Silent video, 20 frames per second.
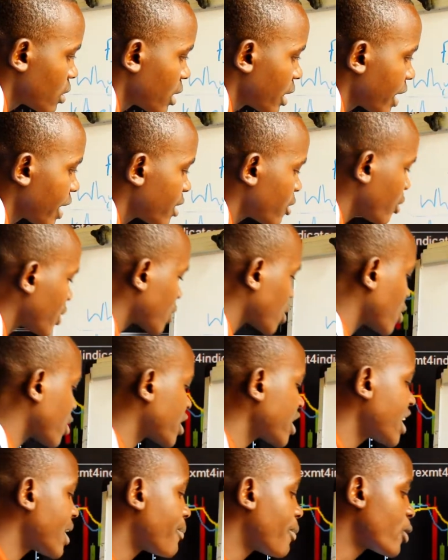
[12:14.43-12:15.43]
And when
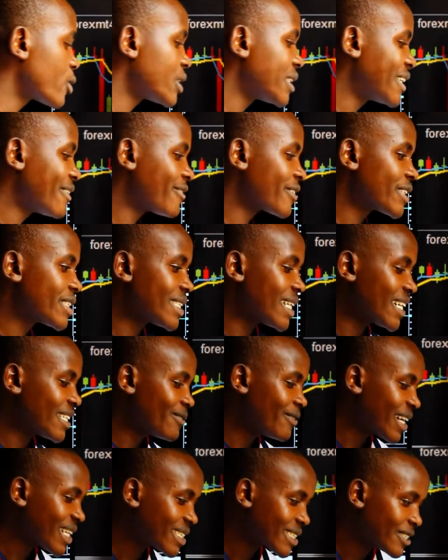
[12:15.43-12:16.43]
talking about leverage
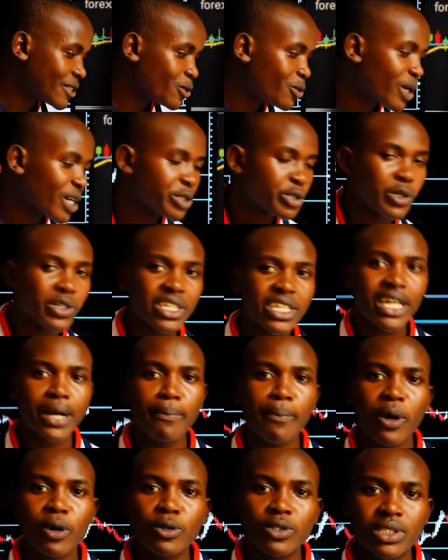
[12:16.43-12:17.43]
advantage, we are talking
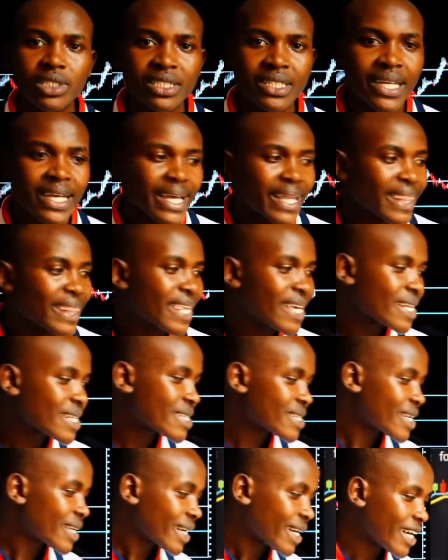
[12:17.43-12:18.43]
about
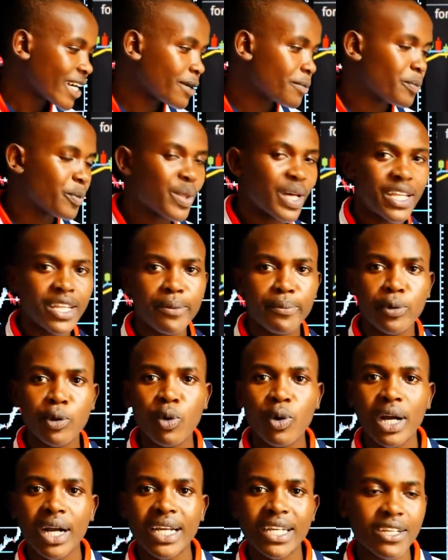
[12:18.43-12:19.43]
this help that the
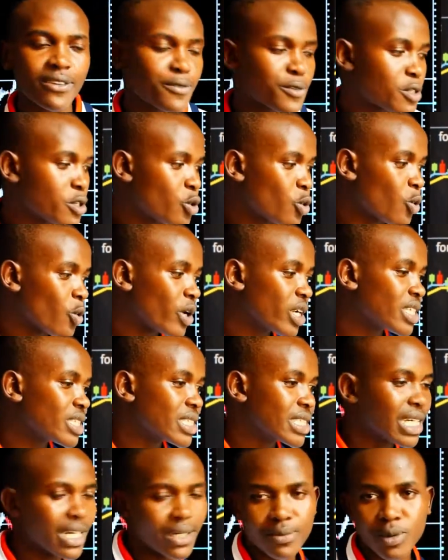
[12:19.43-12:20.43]
broker gives you. When
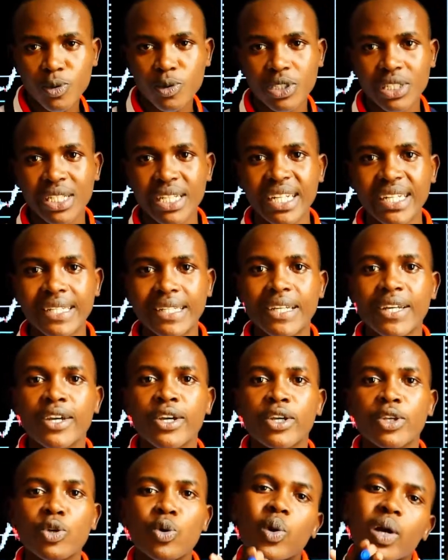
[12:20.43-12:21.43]
it comes to trading,
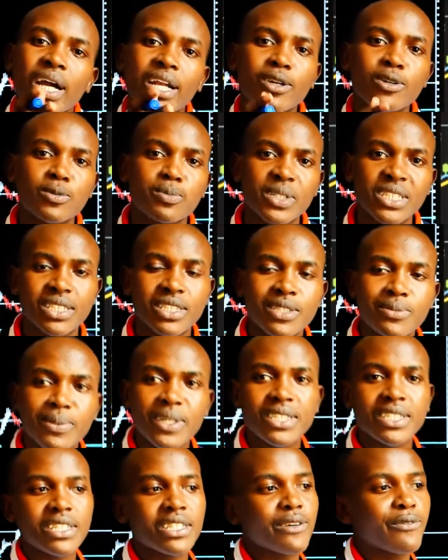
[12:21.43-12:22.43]
you cannot
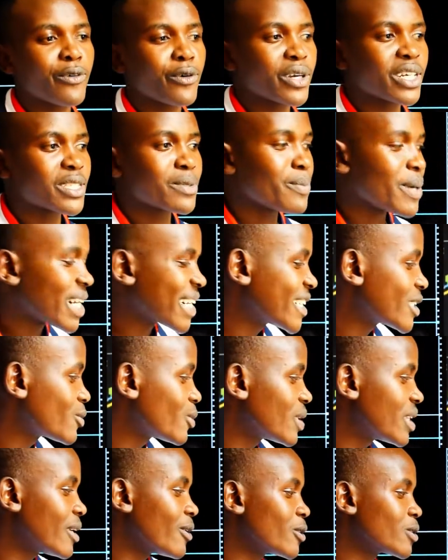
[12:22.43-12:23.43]
participate in the Forex market
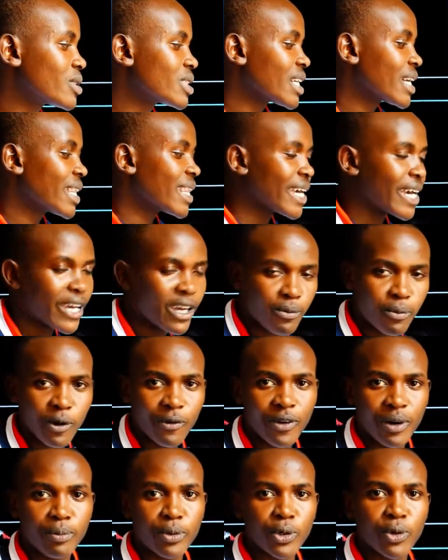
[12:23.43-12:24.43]
without the help
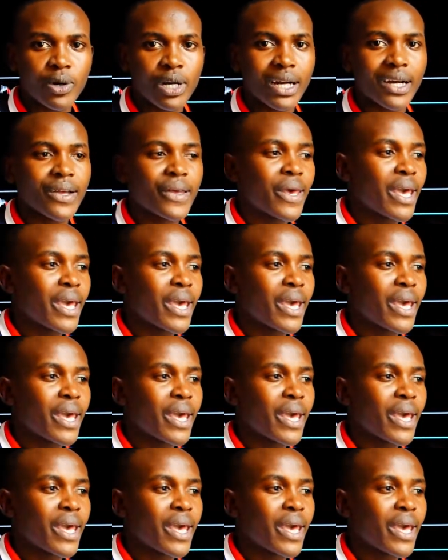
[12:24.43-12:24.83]
of a broker.